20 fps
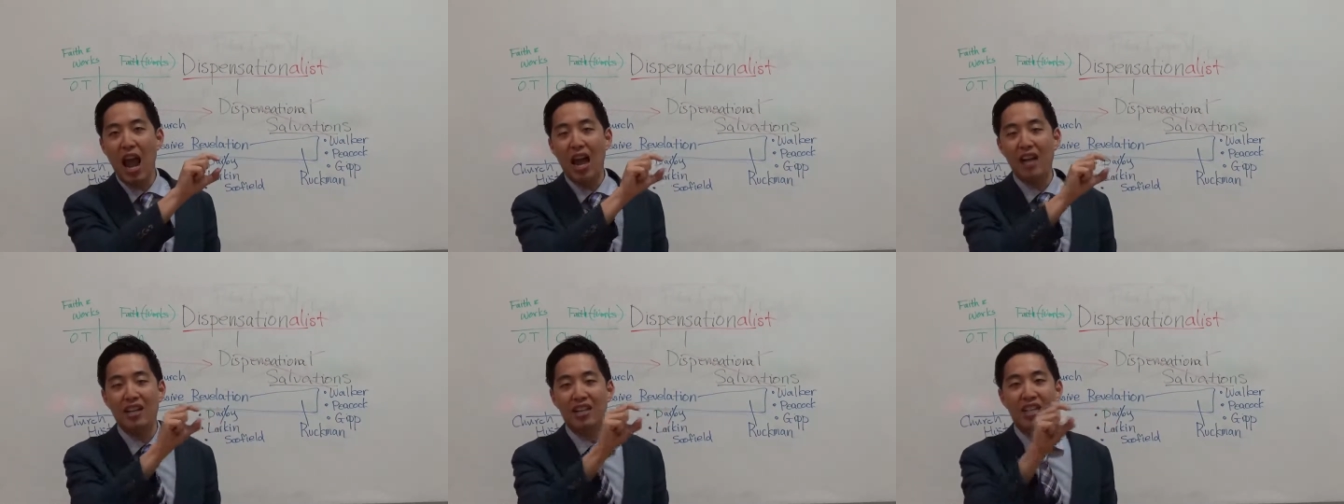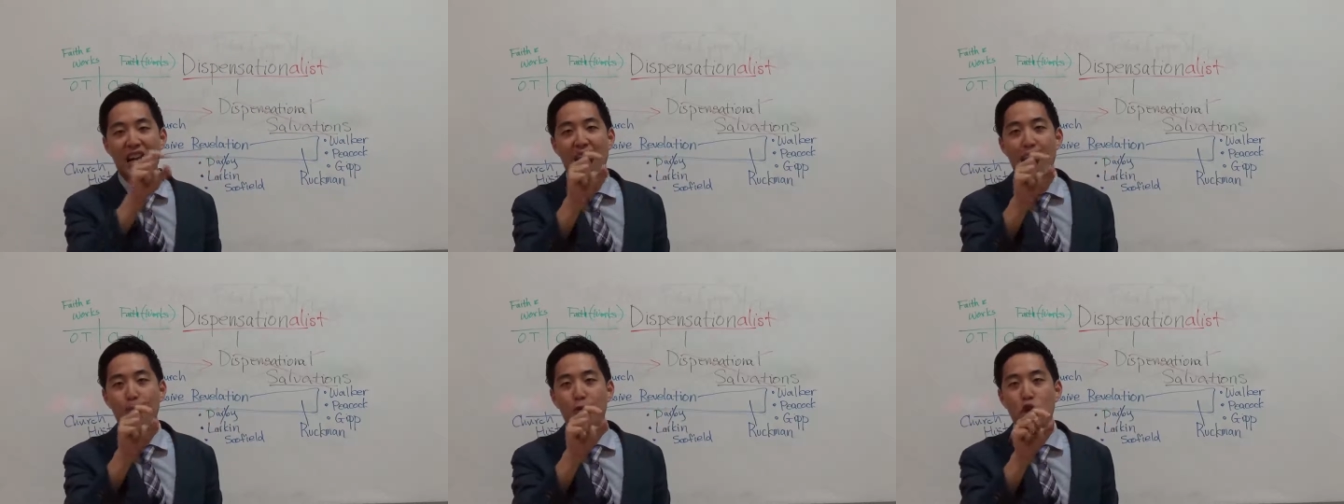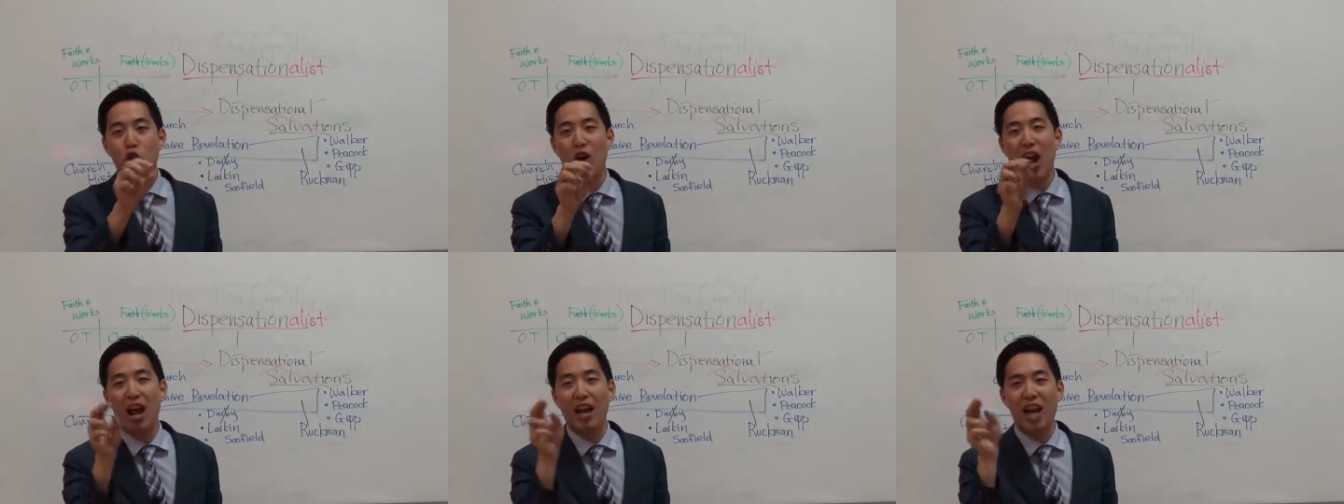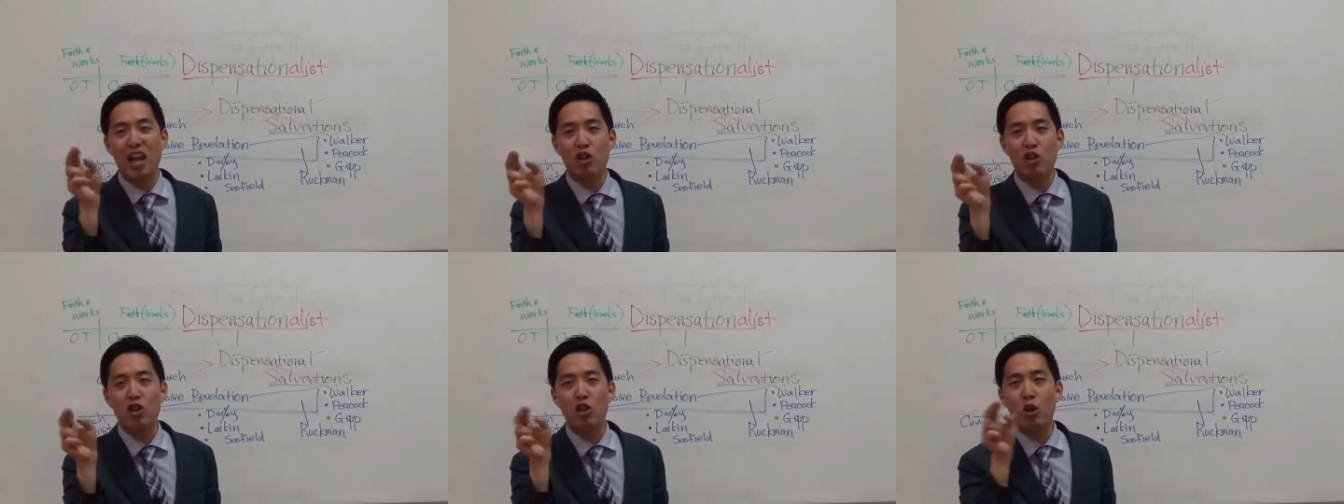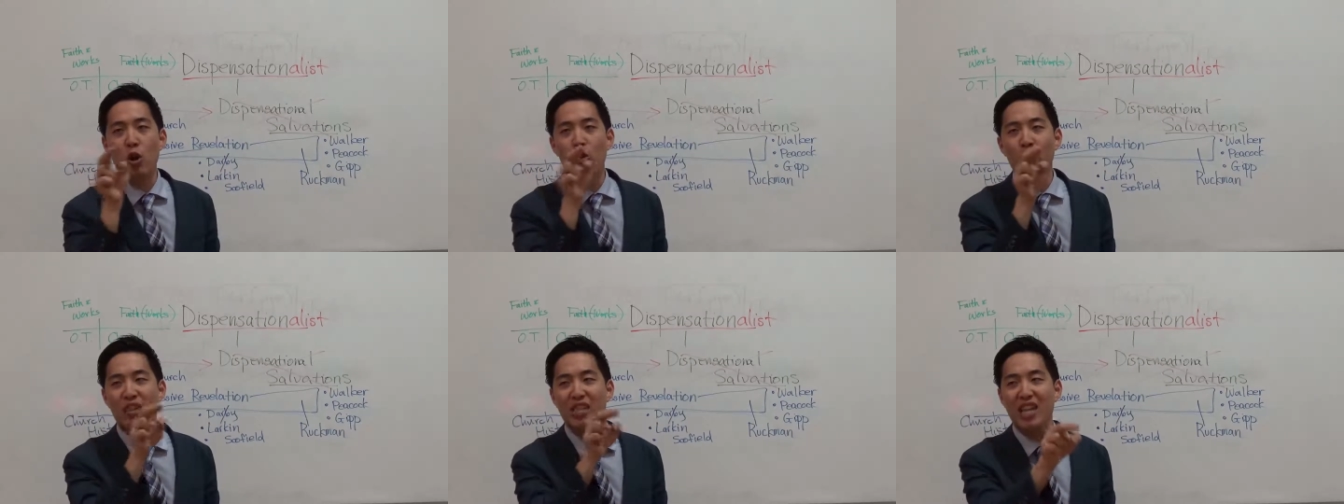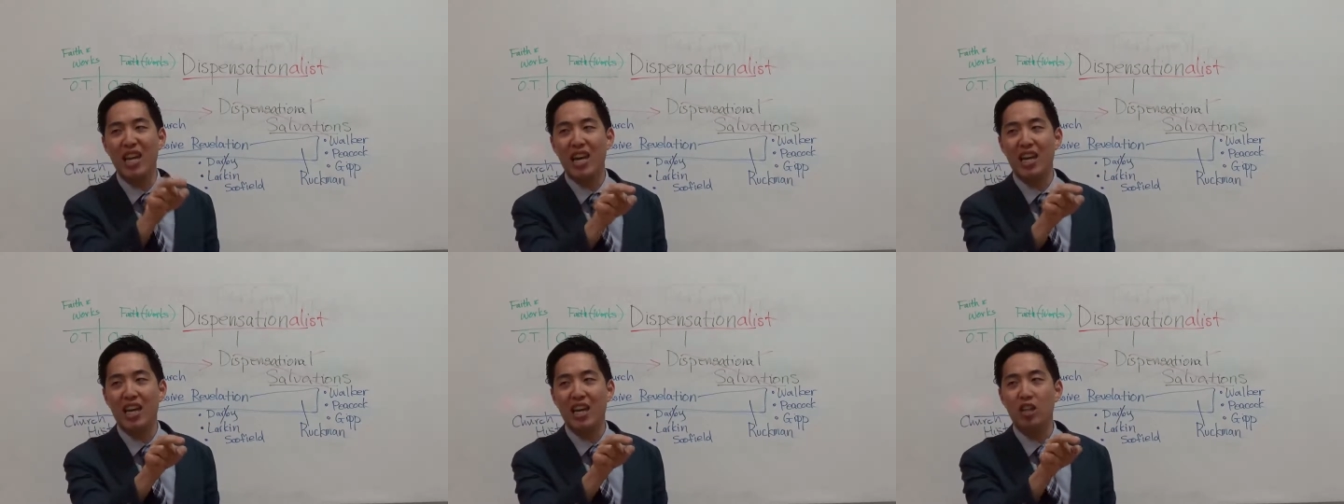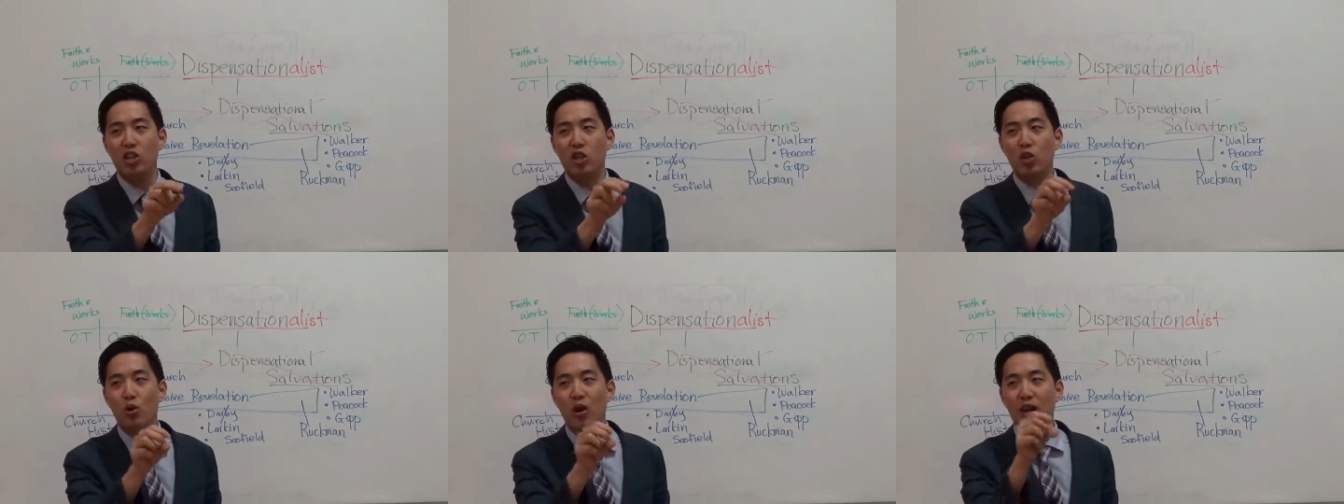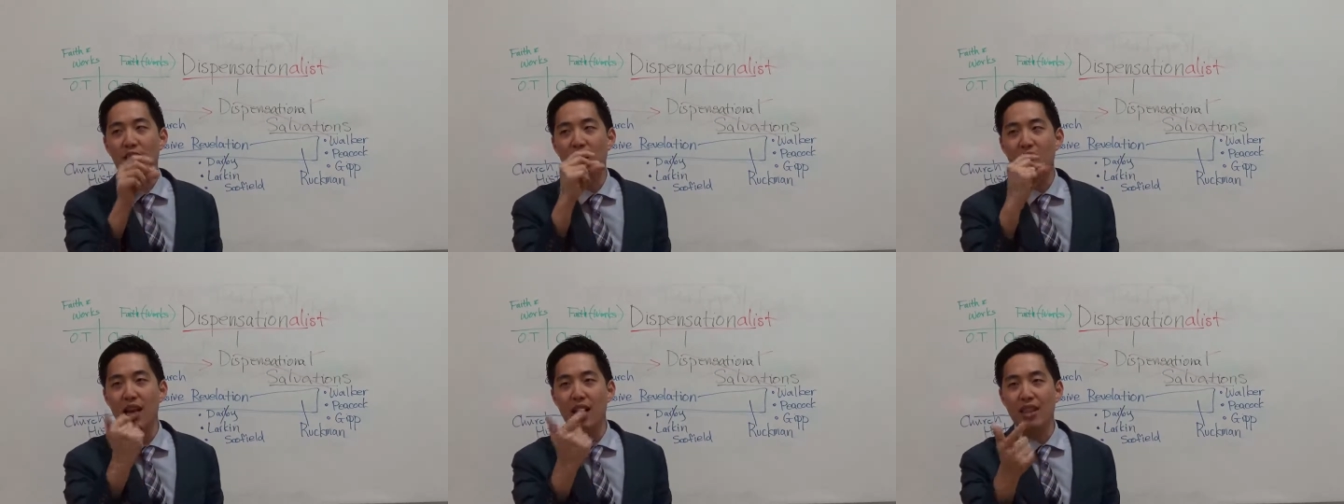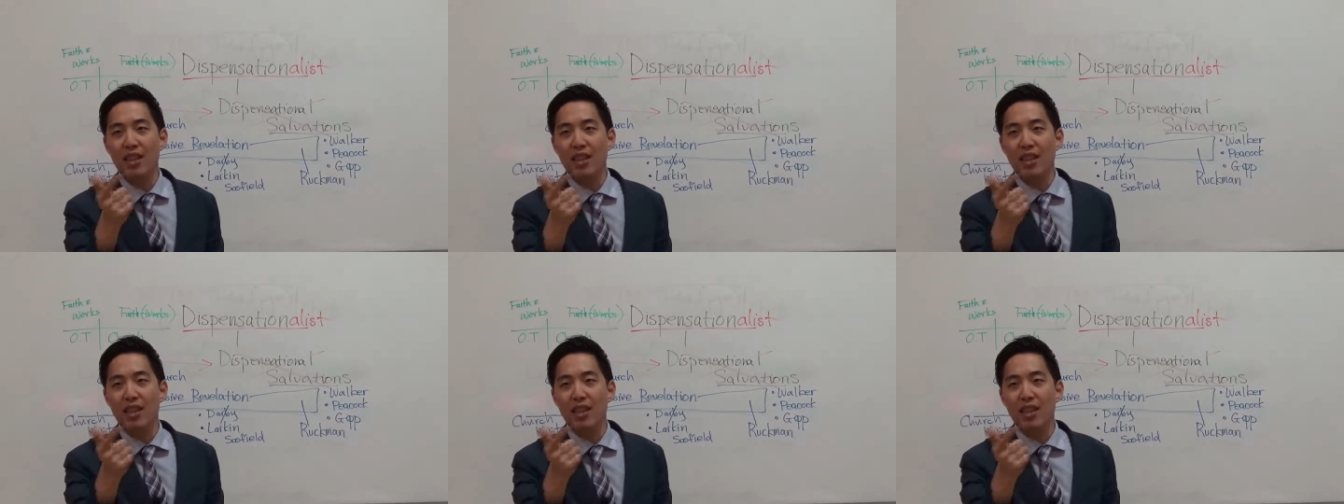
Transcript: and it's abstract and you don't dig into it,